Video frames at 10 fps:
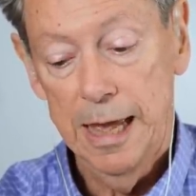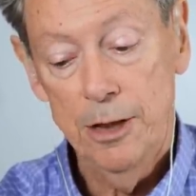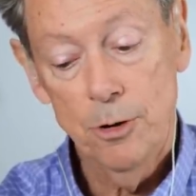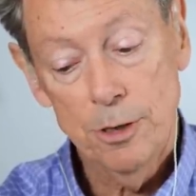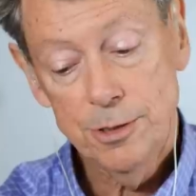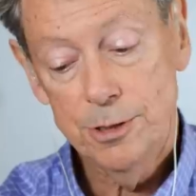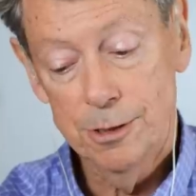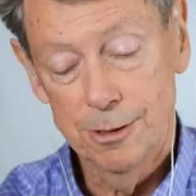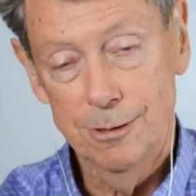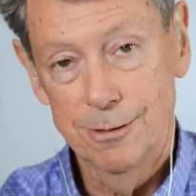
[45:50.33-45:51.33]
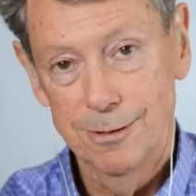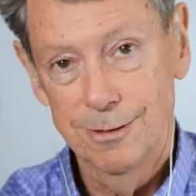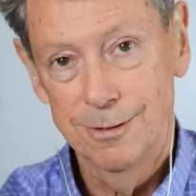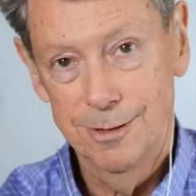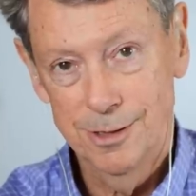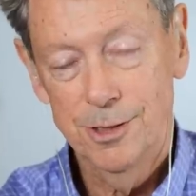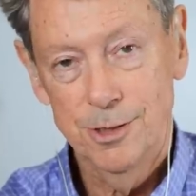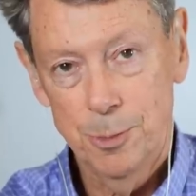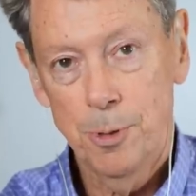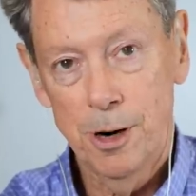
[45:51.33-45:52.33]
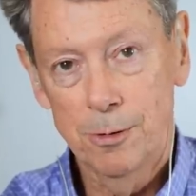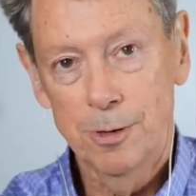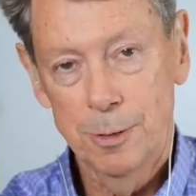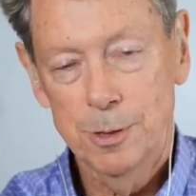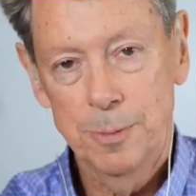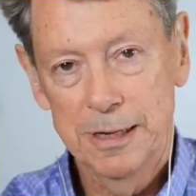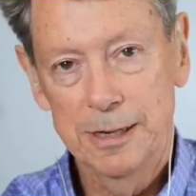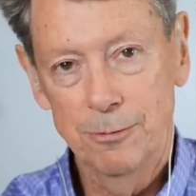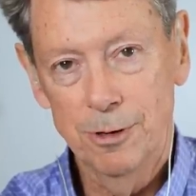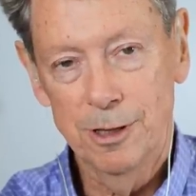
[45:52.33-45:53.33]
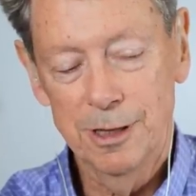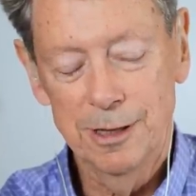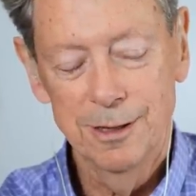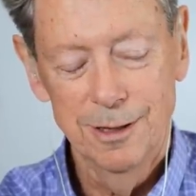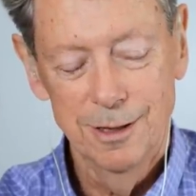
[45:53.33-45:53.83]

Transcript: And also, this is the part where I'm speaking really